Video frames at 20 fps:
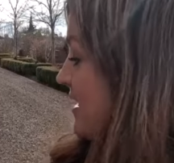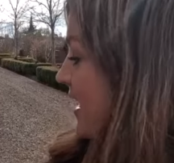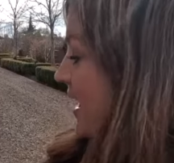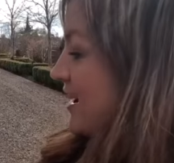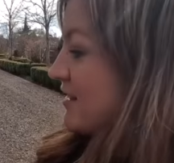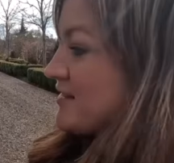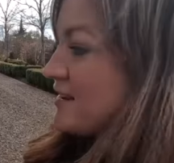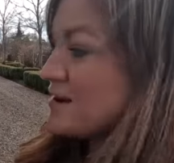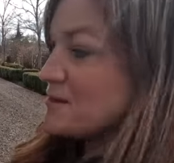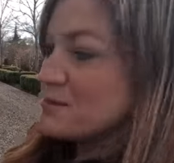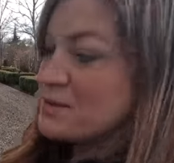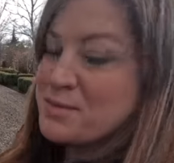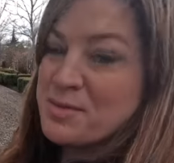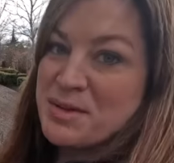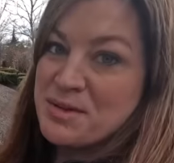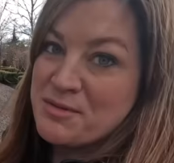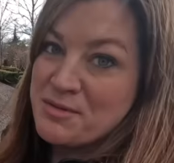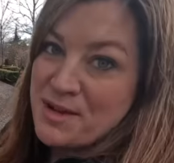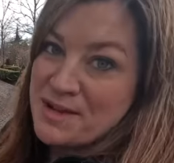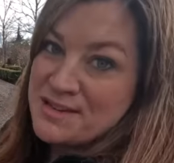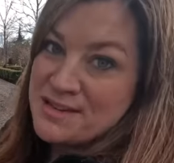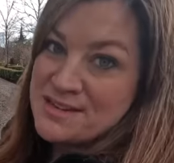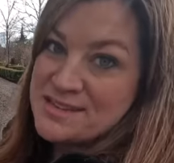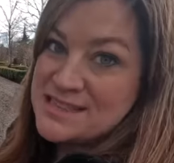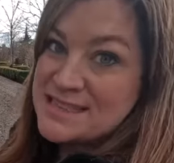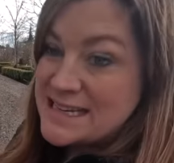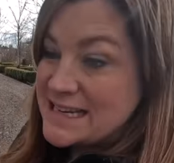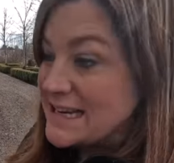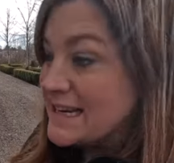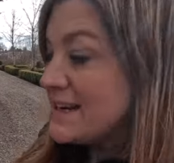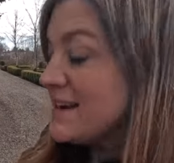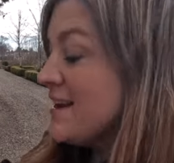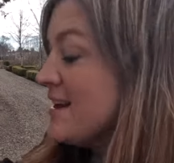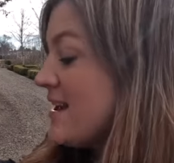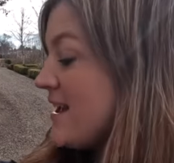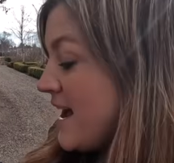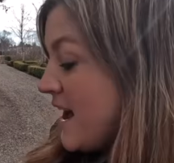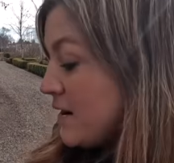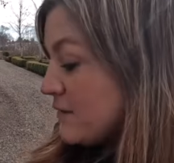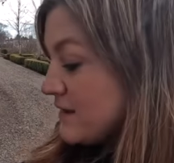I thought it would be fun to see
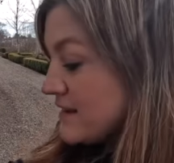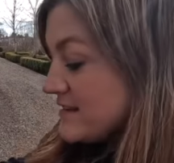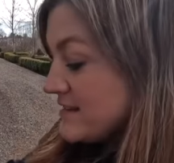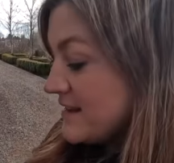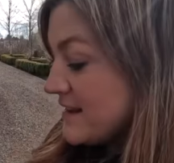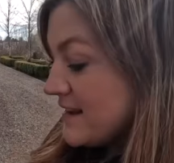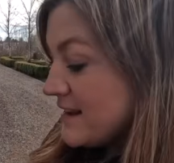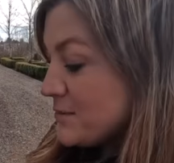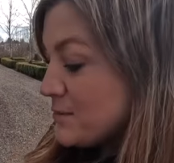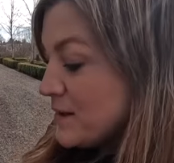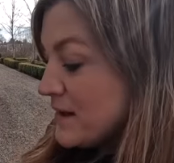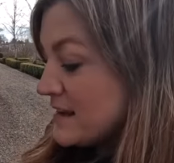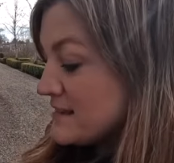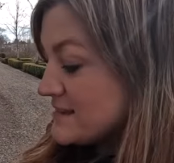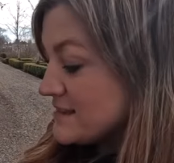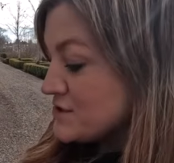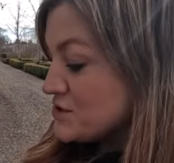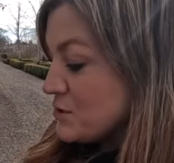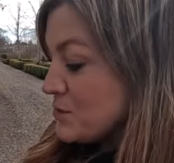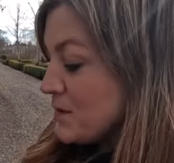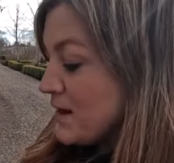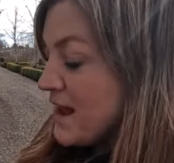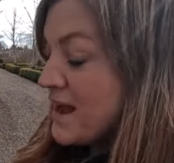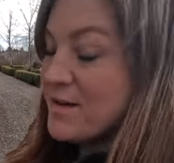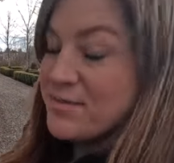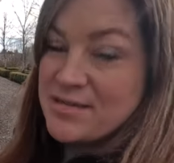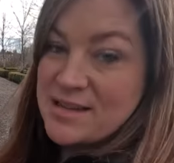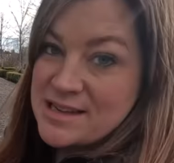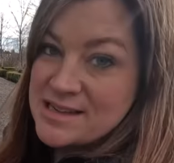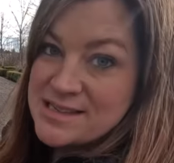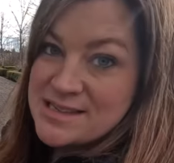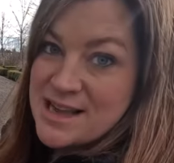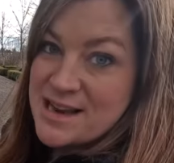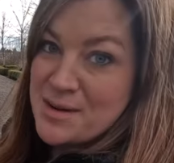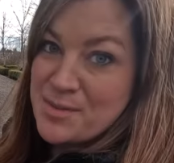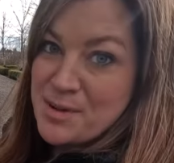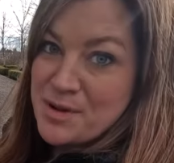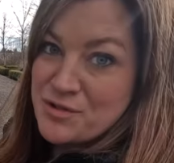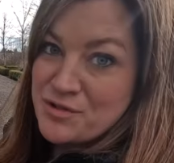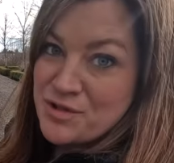how they did because I don't have these set
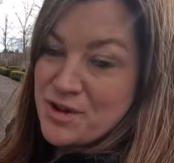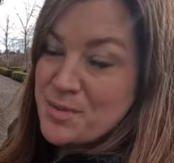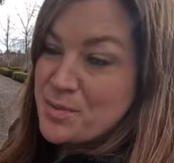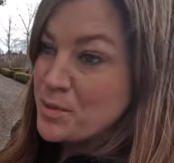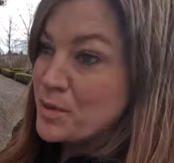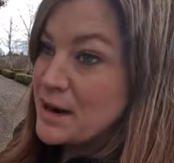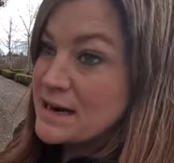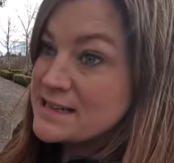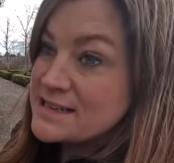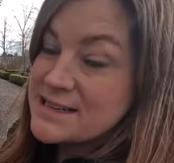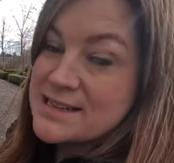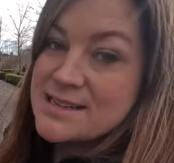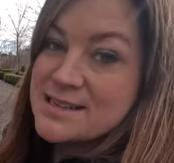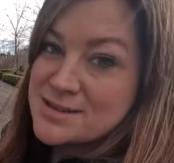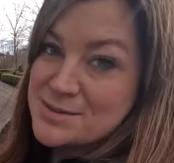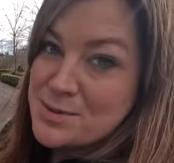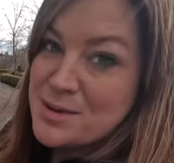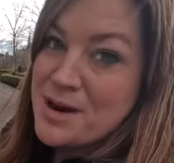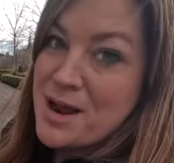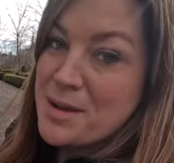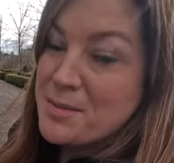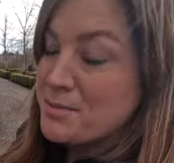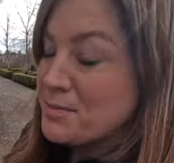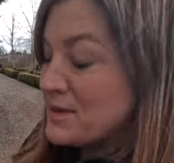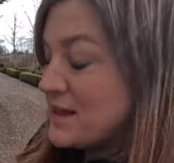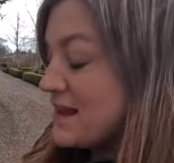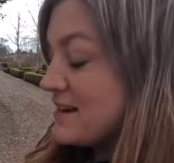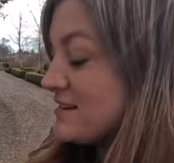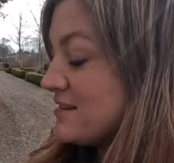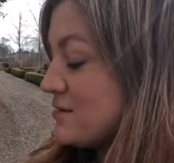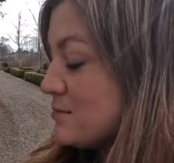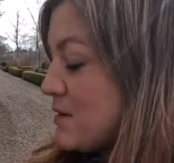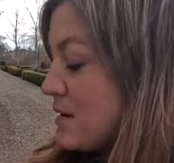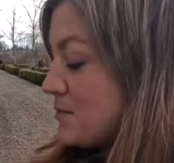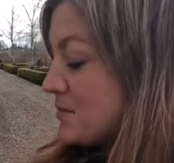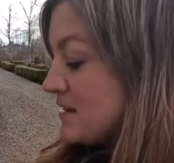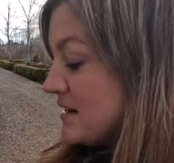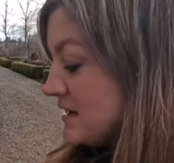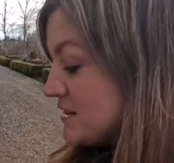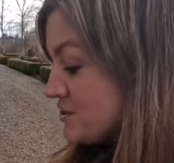up on drip, or I didn't when I planted them
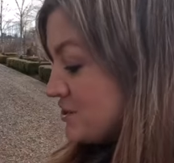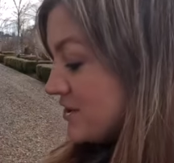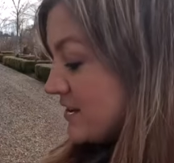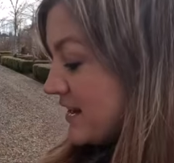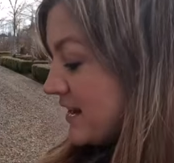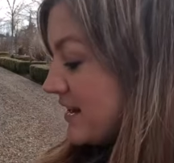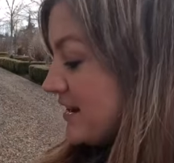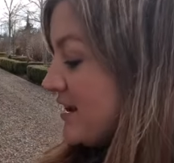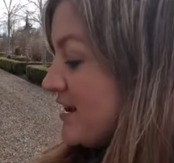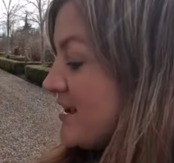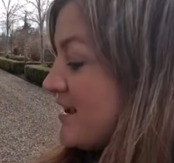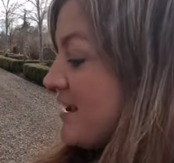up initially.